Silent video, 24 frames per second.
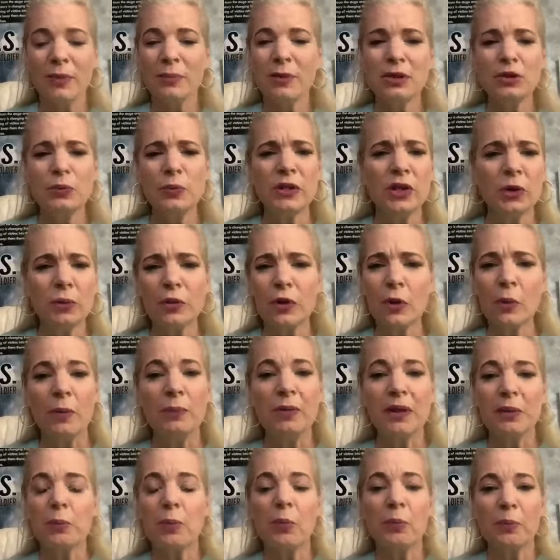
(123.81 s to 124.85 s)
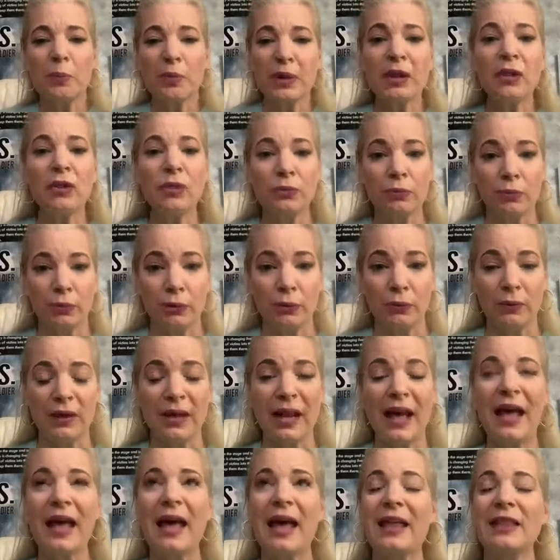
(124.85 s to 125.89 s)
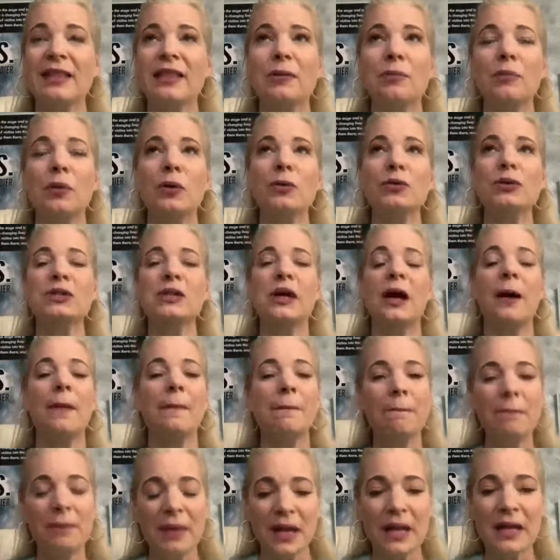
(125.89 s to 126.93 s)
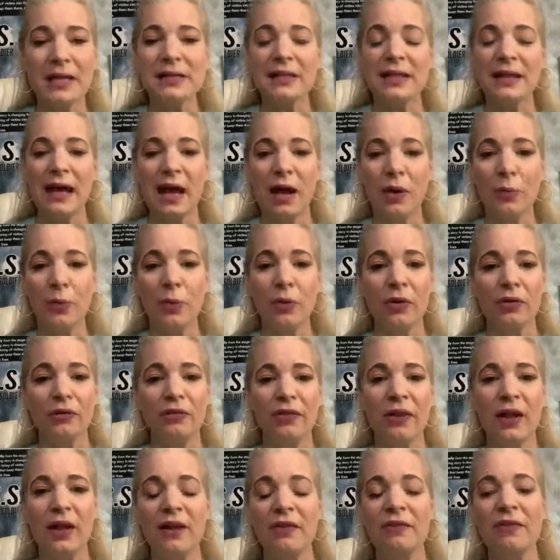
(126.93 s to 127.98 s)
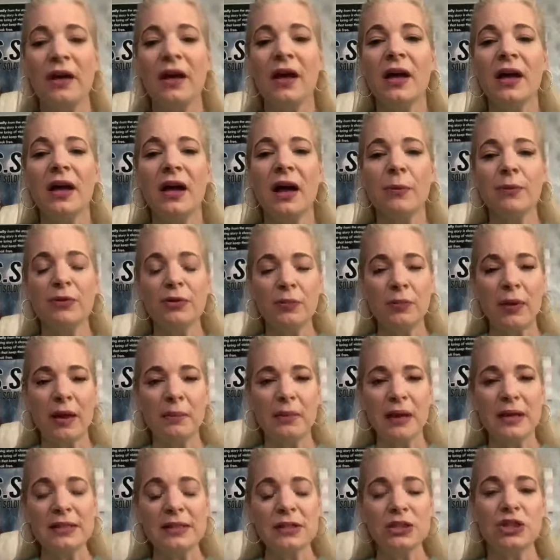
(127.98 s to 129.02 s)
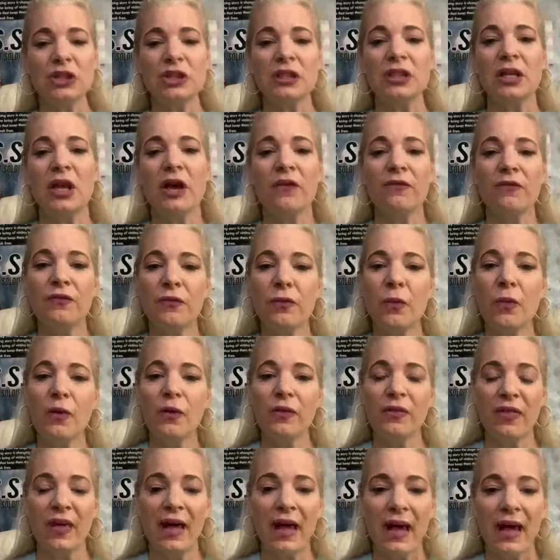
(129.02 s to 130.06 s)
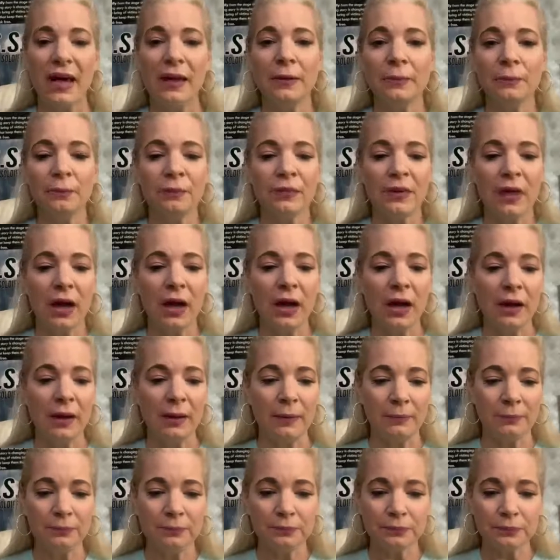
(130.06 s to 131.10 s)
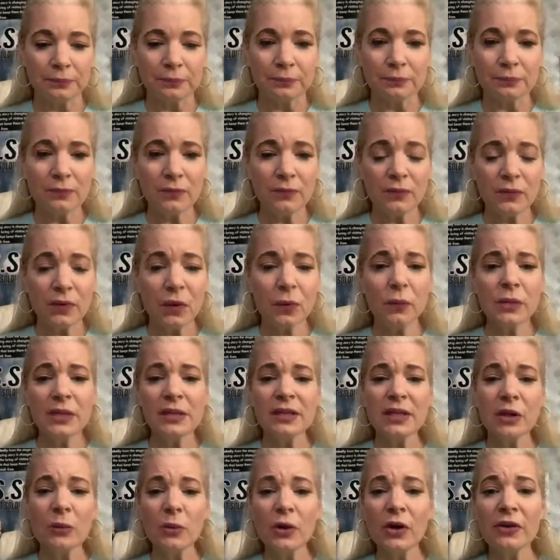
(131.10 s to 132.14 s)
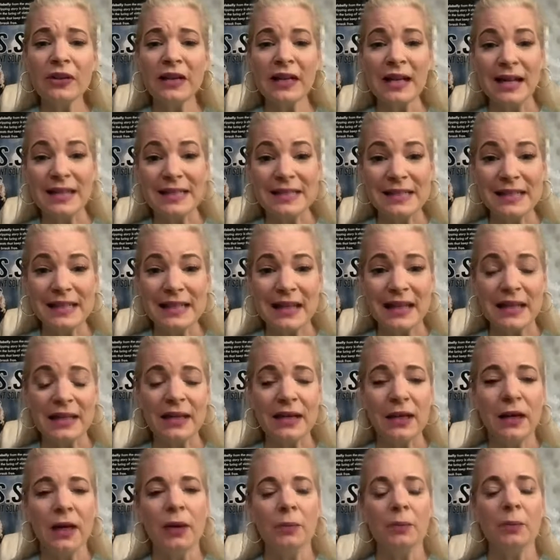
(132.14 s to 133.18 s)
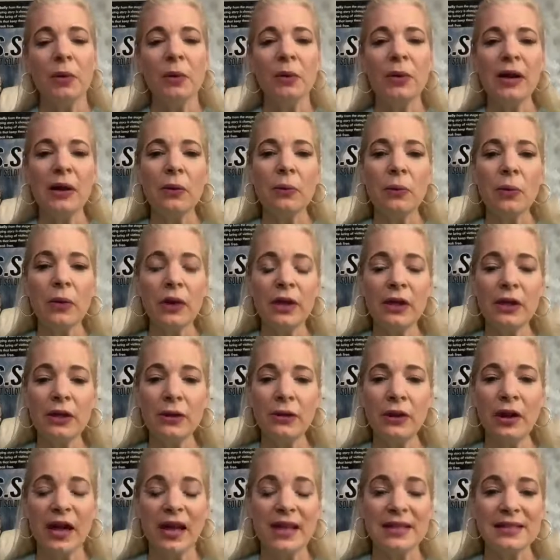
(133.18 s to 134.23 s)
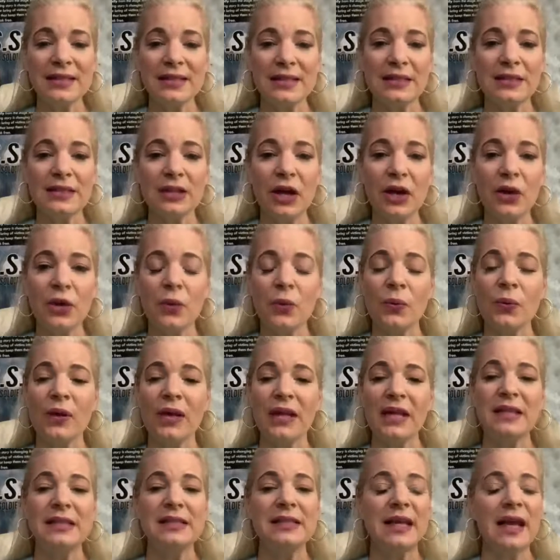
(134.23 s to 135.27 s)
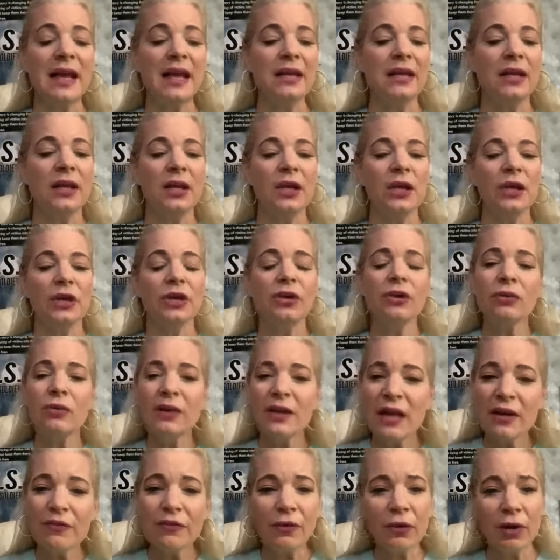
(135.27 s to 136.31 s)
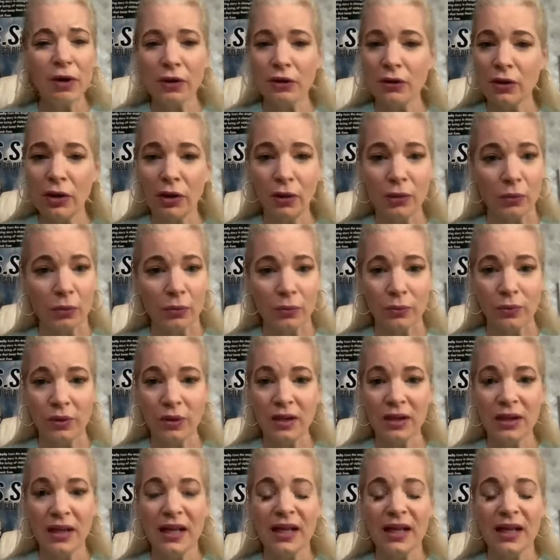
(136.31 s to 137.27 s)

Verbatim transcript: Because we don't know what people have been through. And I had the most amazing outpour of love come through my messages for that um, Wednesday word that I did. But what I want you guys to know is that you're never alone.